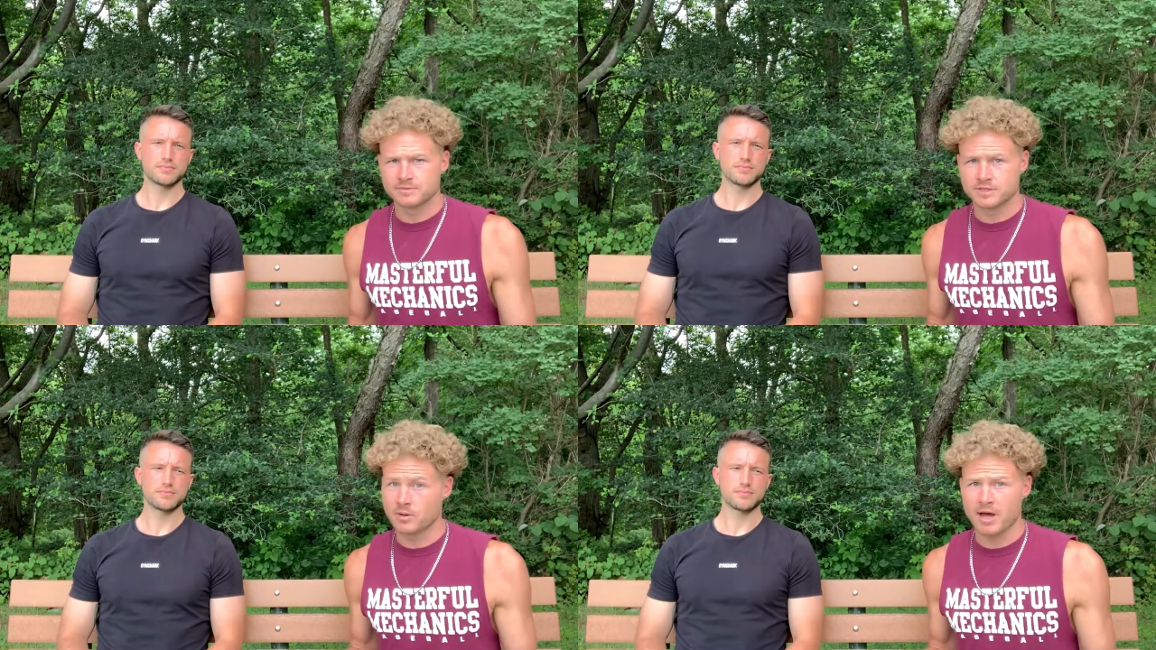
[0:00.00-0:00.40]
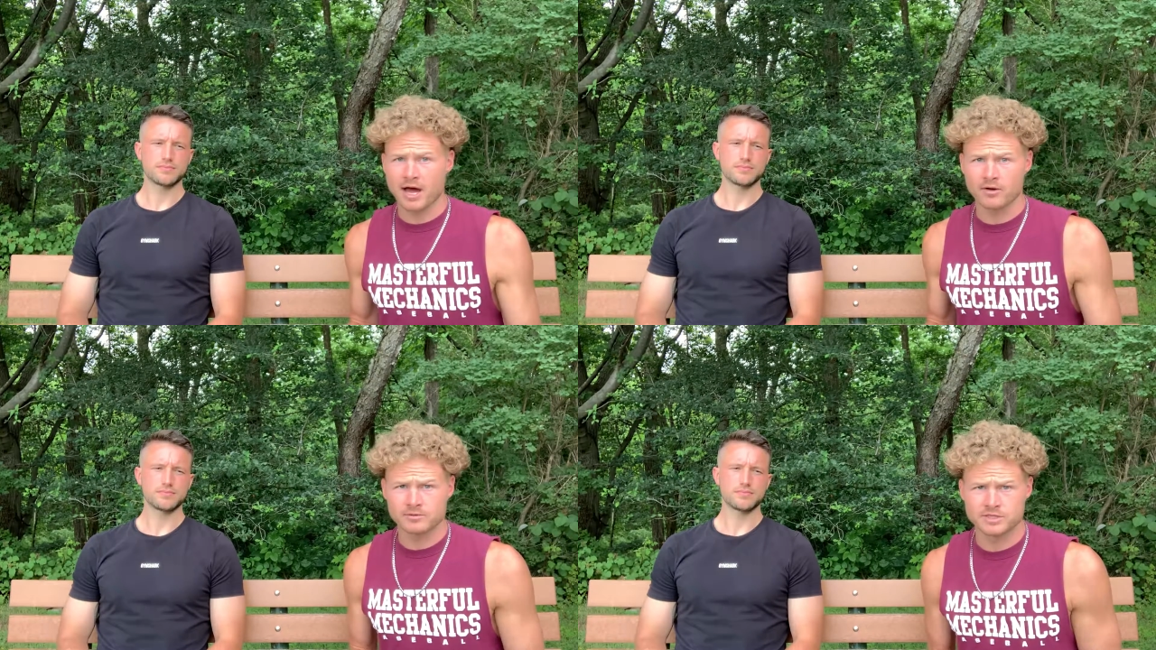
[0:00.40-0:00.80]

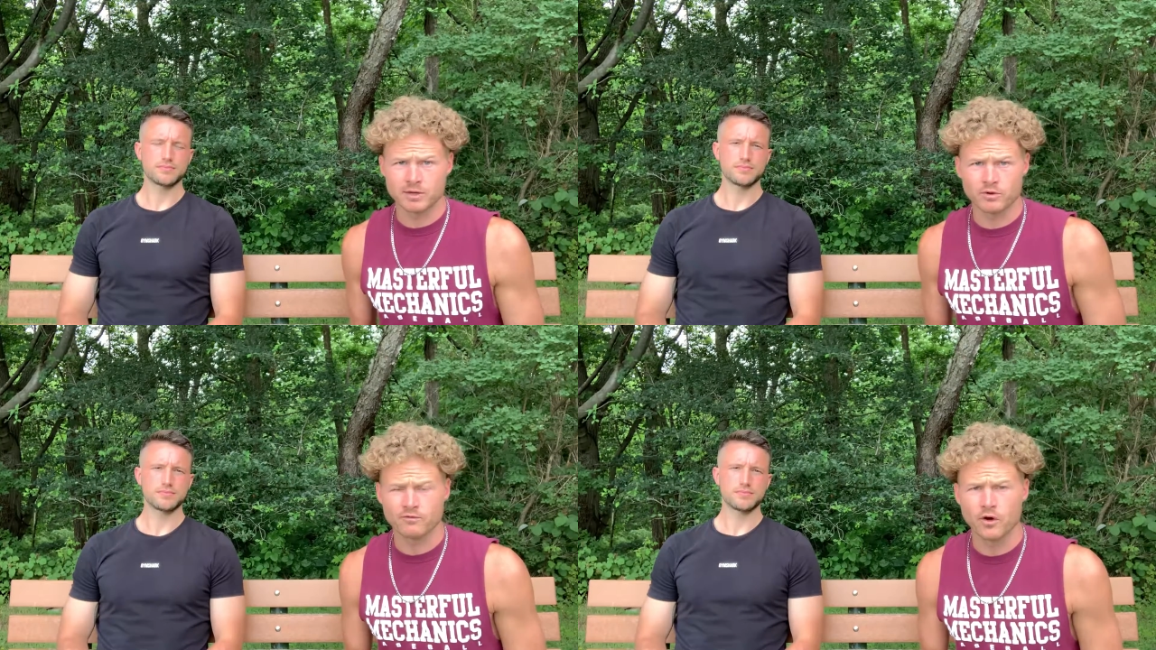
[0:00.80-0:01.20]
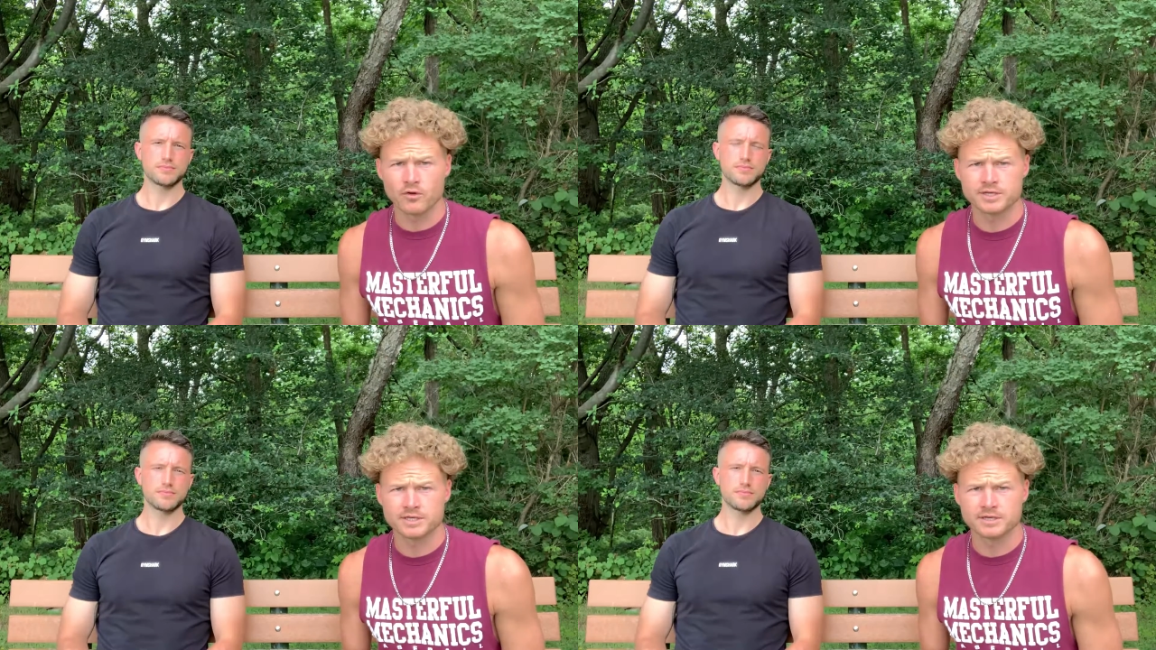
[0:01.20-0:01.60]
Speaker 1: Somehow was able to
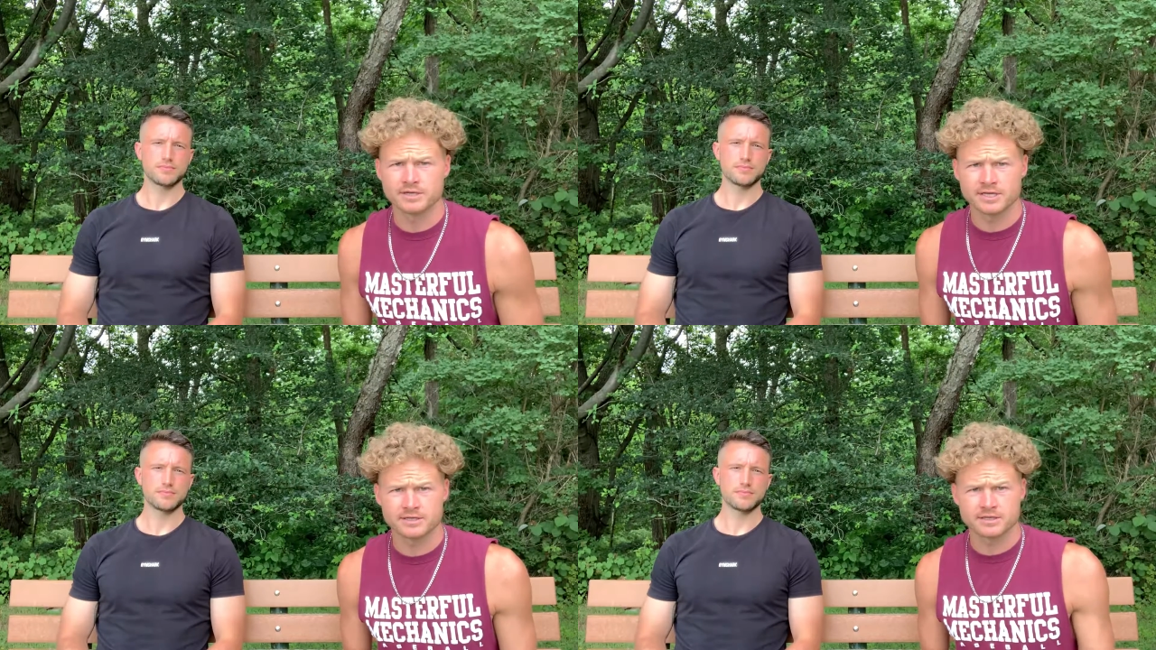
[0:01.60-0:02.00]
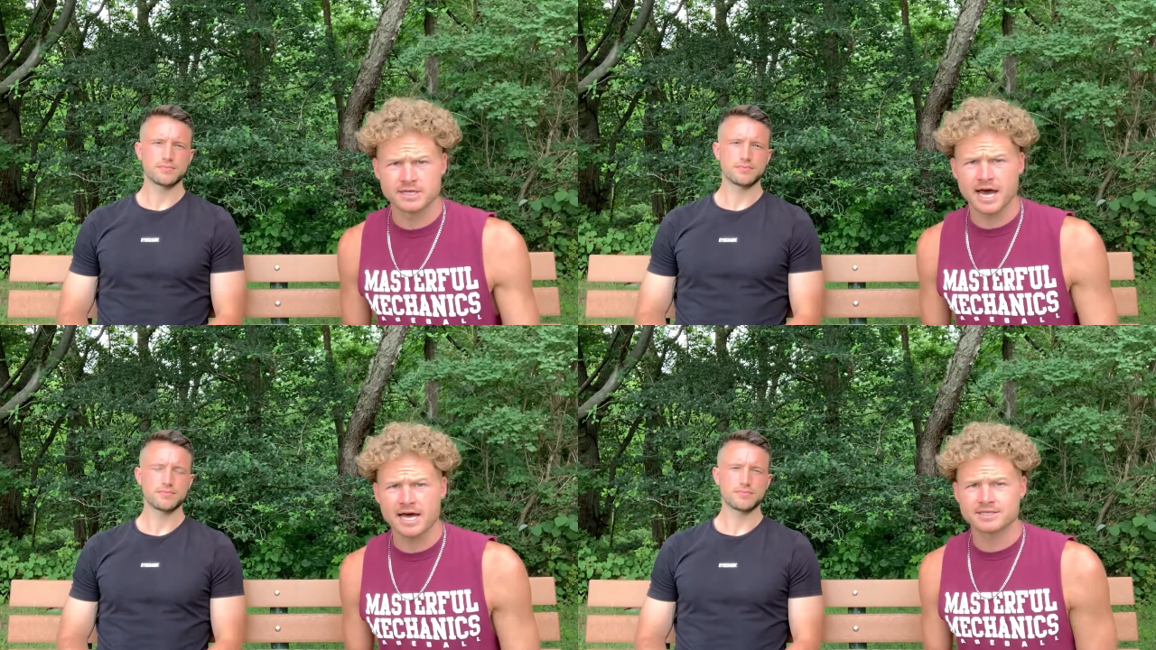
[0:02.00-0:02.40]
focus and get to the
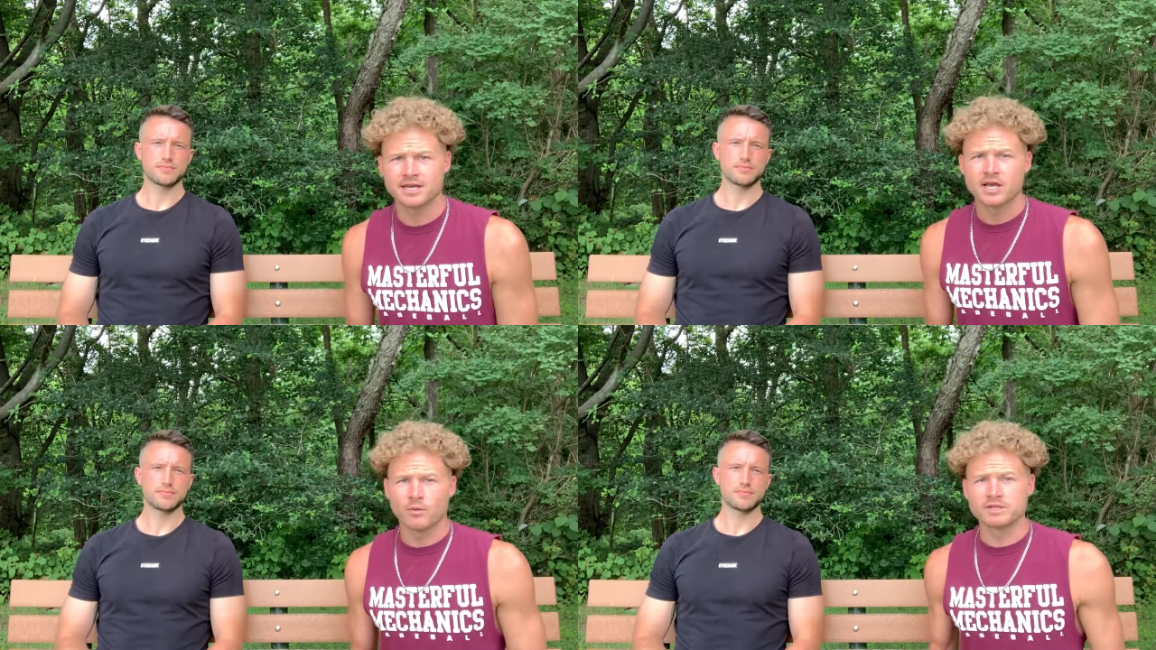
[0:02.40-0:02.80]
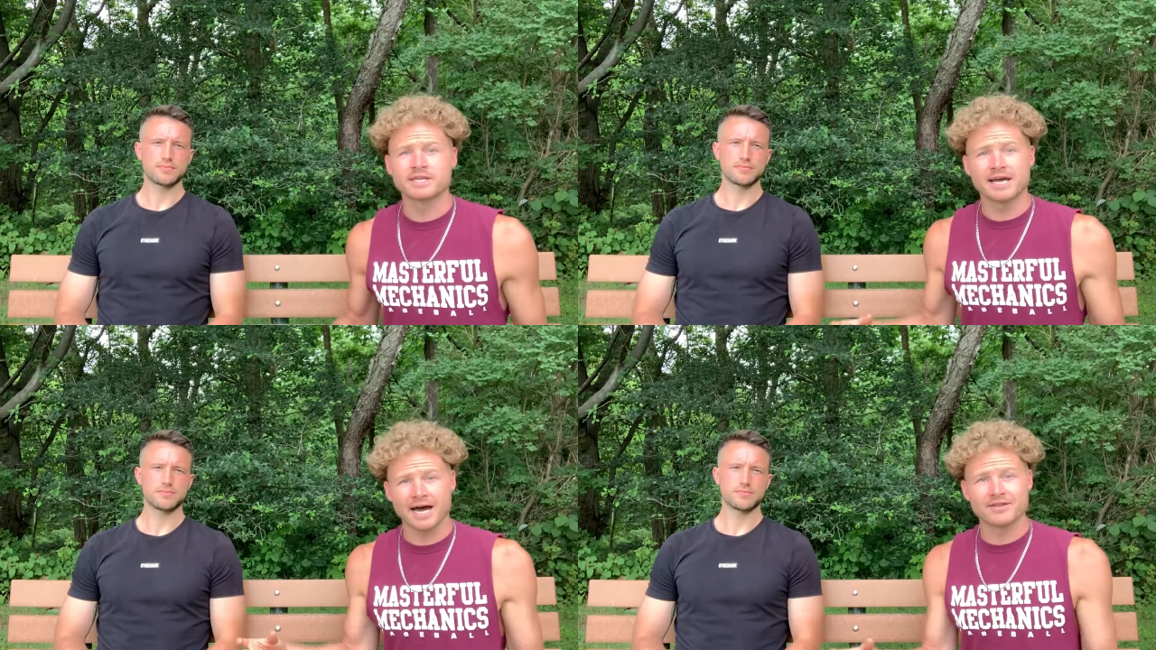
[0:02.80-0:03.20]
task. Once
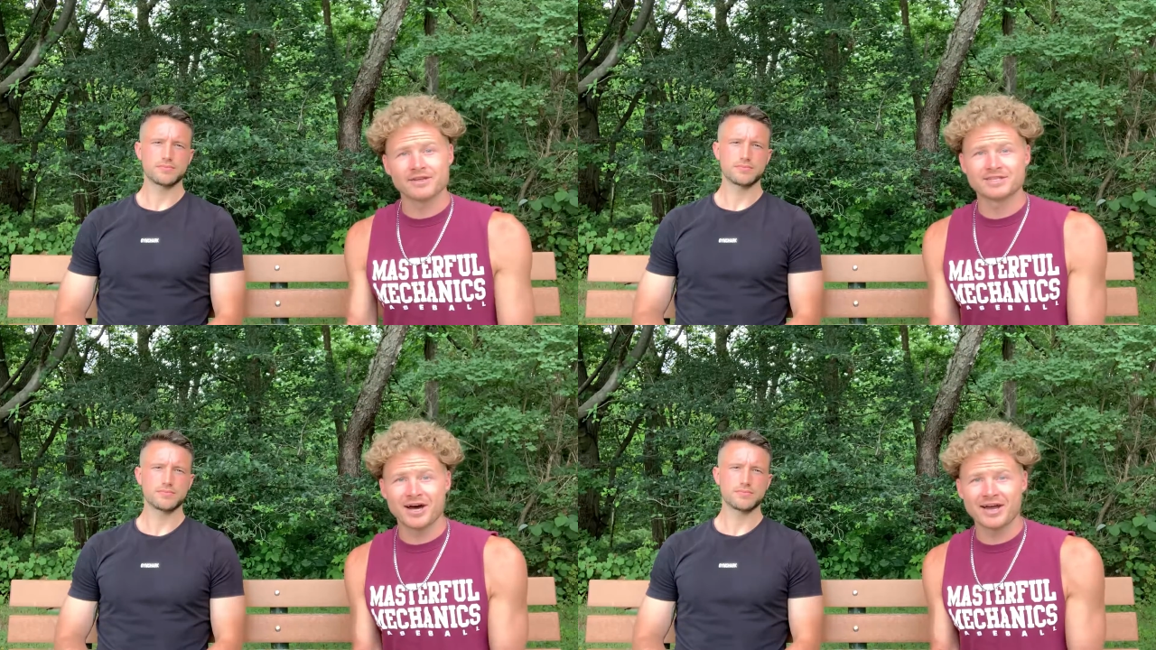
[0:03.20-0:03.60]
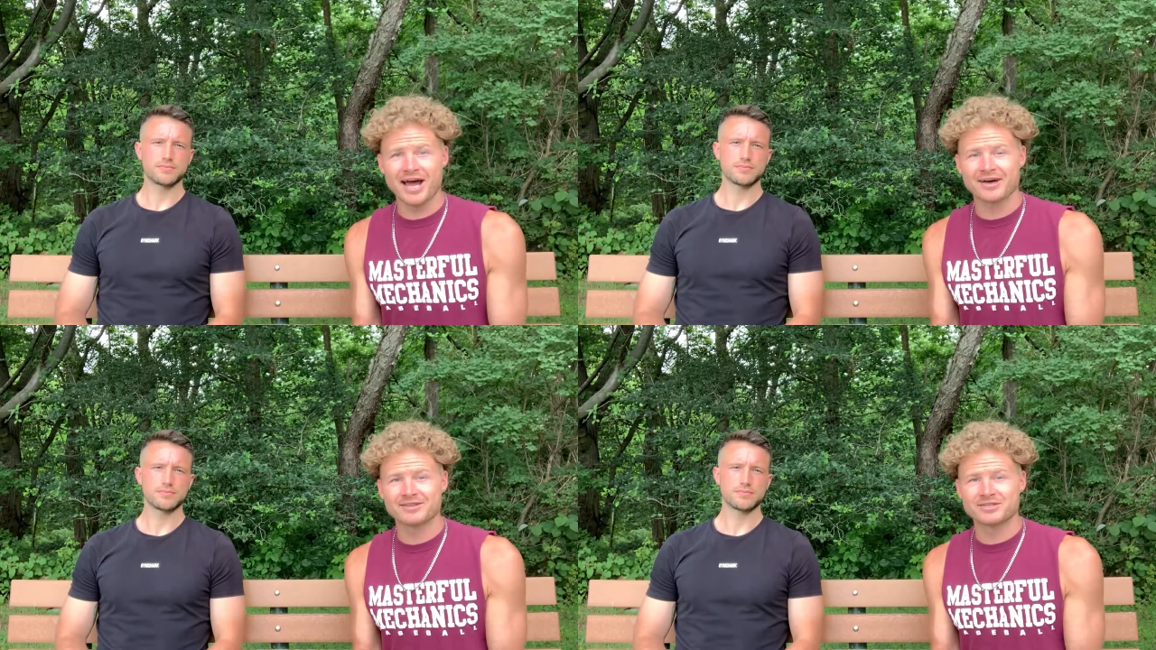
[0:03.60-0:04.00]
they got in the
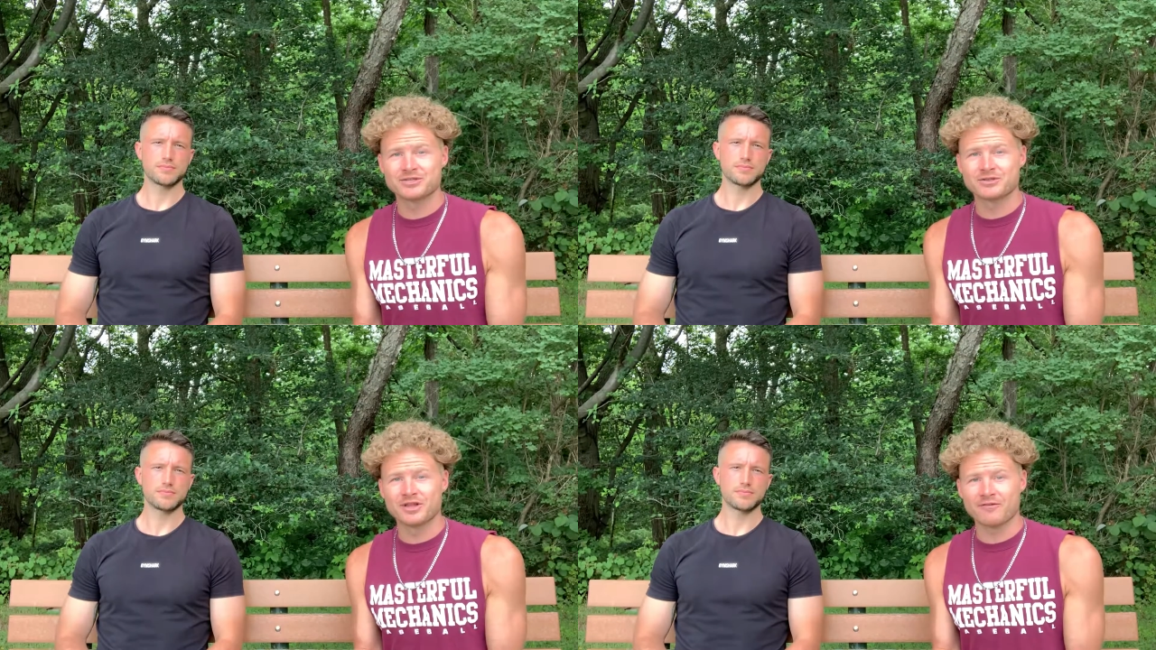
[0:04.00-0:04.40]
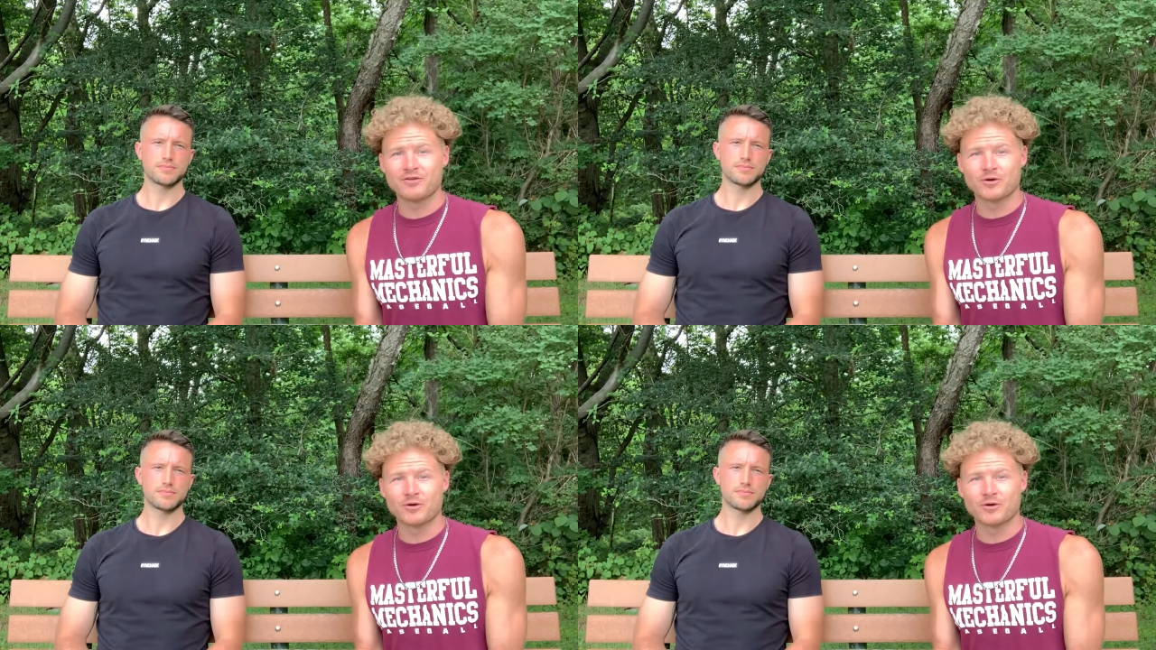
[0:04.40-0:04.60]
dugout, the two left